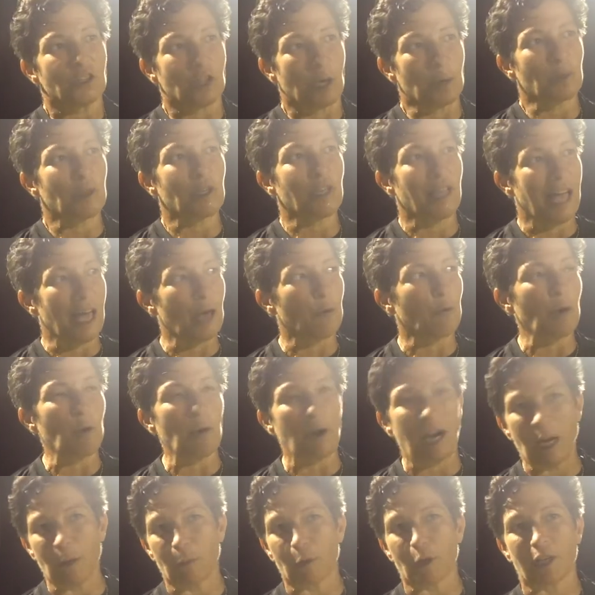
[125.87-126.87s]
So I'm glad
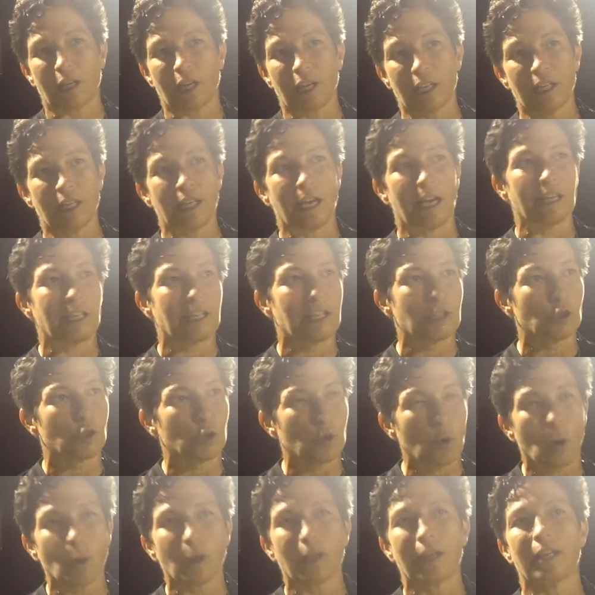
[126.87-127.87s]
we were able to
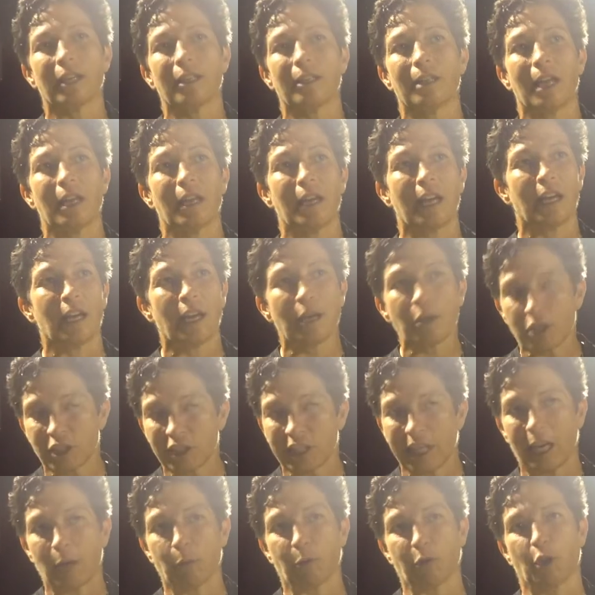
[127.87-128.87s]
control it and
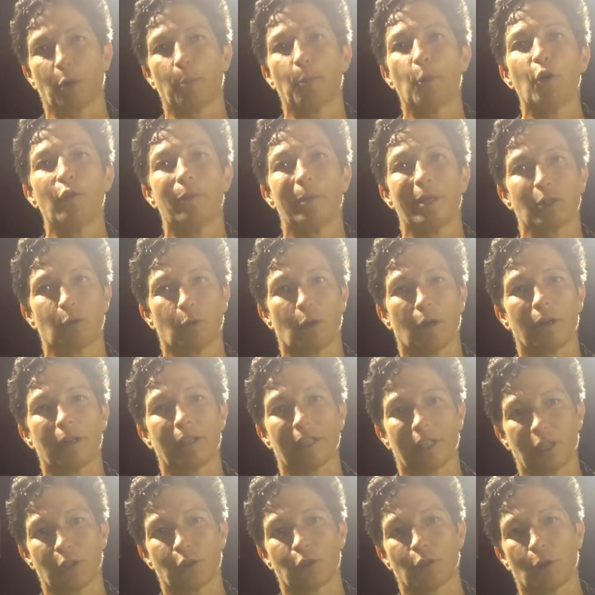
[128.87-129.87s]
understand what their movements
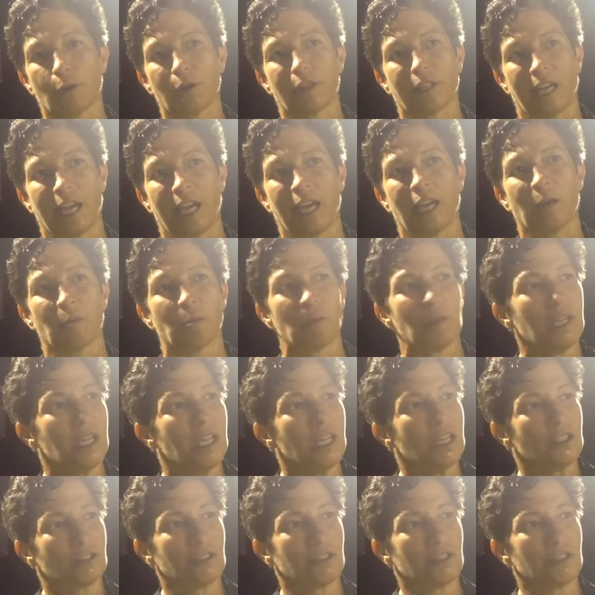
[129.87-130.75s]
were and control the game.